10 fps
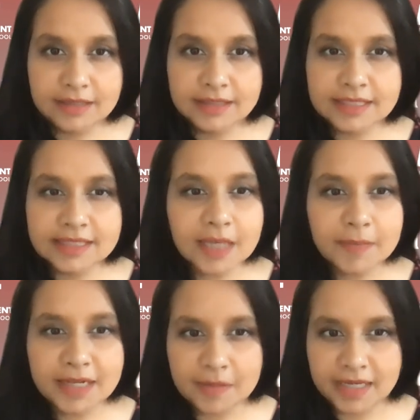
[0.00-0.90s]
Since I'm
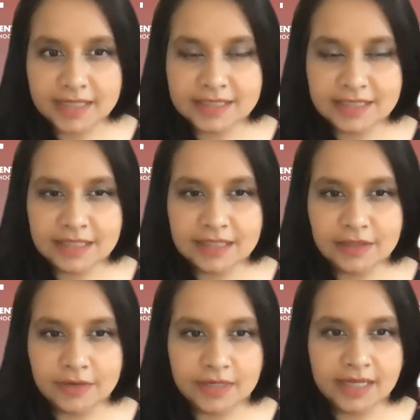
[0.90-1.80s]
at MIT
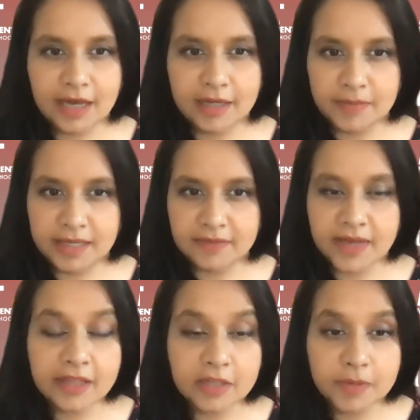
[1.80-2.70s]
learning how to make the
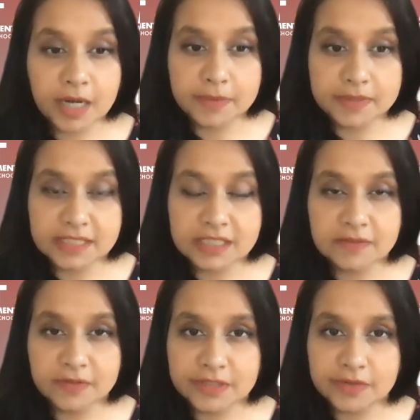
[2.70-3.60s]
value proposition
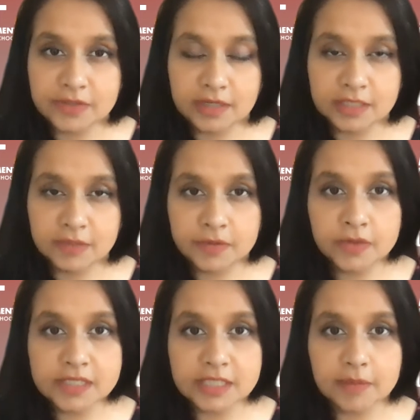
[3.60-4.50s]
for social
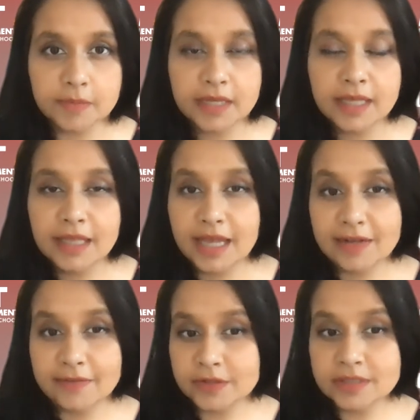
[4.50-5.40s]
entrepreneurship,
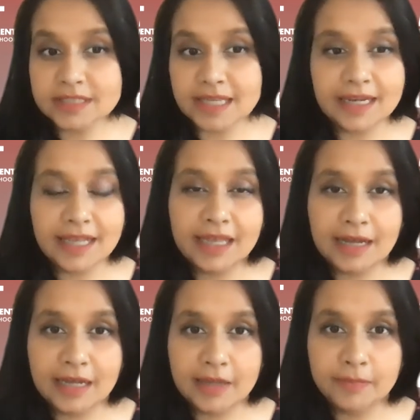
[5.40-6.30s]
I've learned that
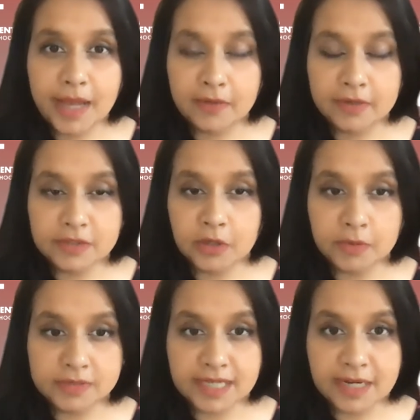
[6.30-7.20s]
AI powers
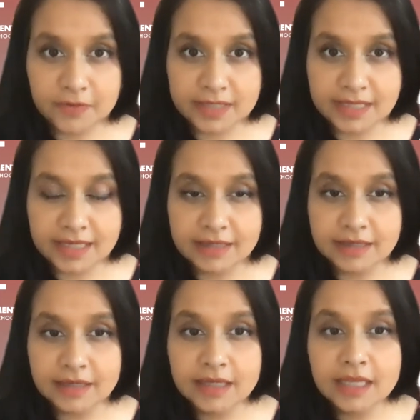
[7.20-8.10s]
almost
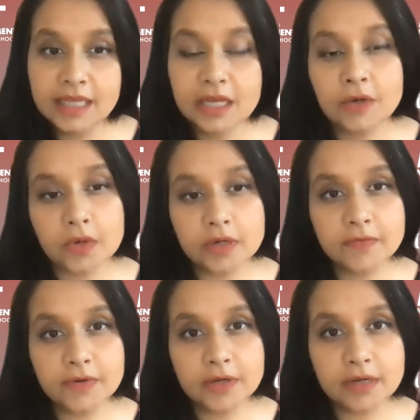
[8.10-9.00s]
everything. In order
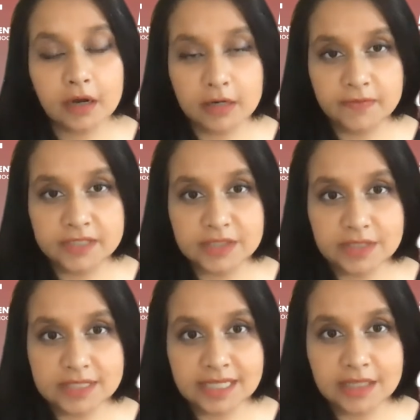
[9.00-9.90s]
for artificial
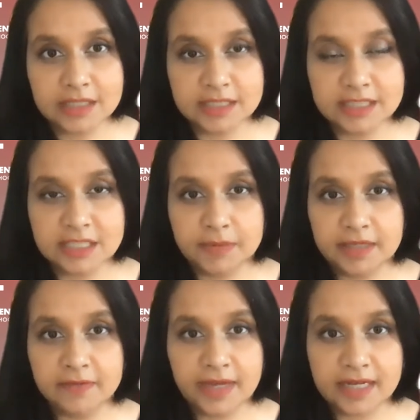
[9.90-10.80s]
intelligence to
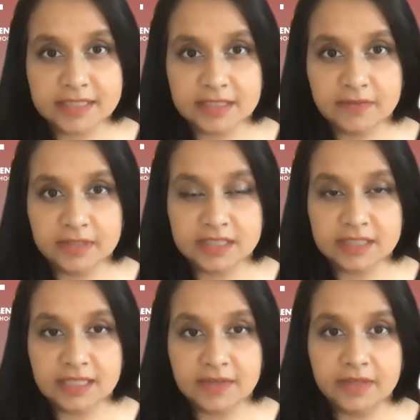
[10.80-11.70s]
be effective in
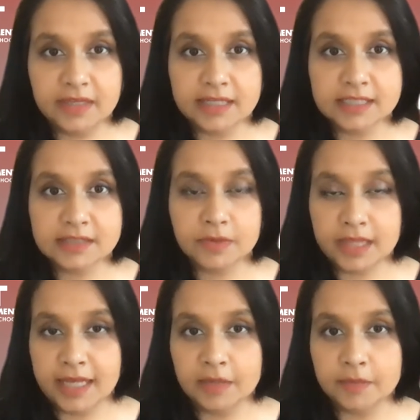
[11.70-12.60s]
giving us
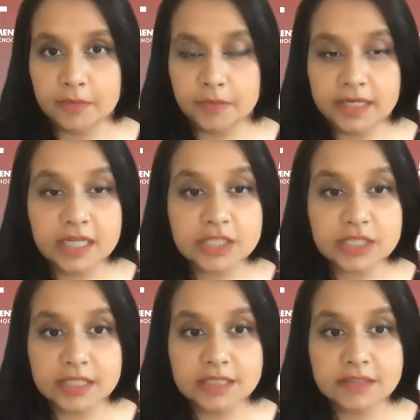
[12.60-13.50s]
reliable
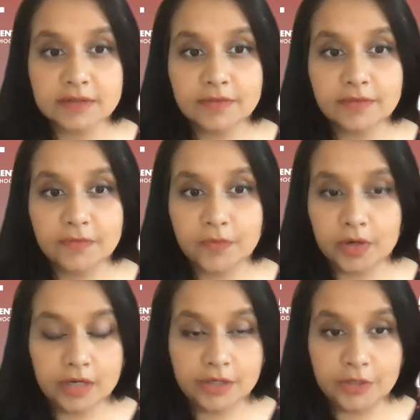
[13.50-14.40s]
predictions
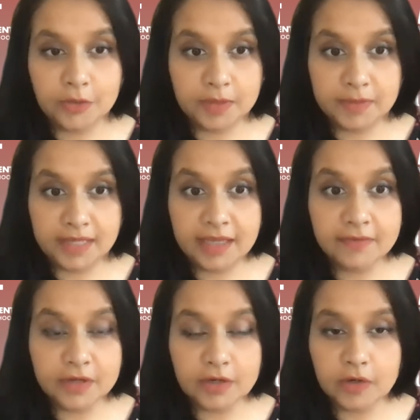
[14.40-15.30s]
for human
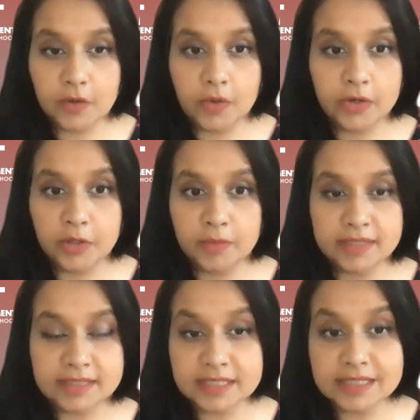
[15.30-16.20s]
behavior or
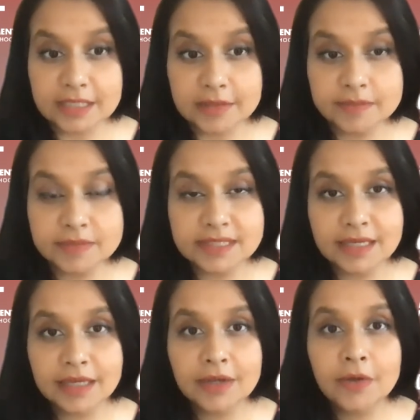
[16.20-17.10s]
human systems,
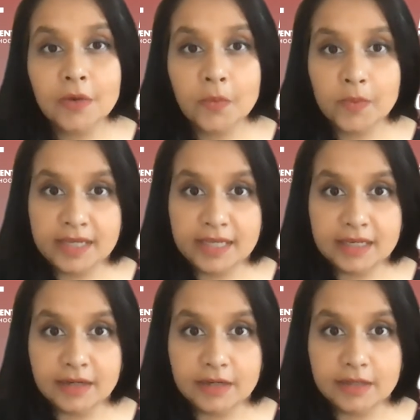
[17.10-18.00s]
we need
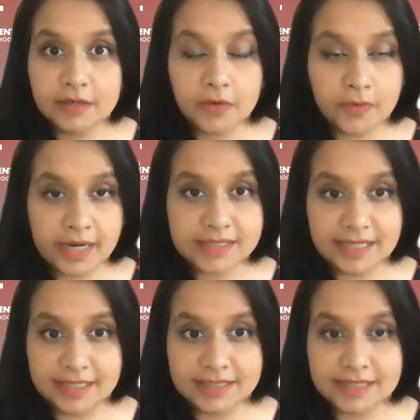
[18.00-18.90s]
correct
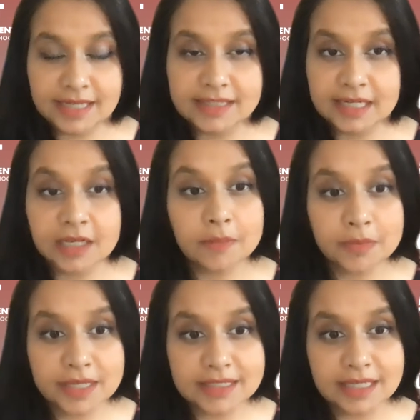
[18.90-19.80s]
data sets and
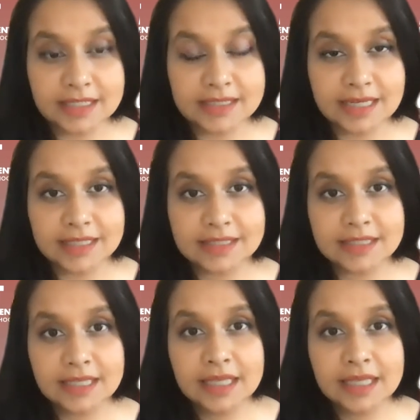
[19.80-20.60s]
complete data sets.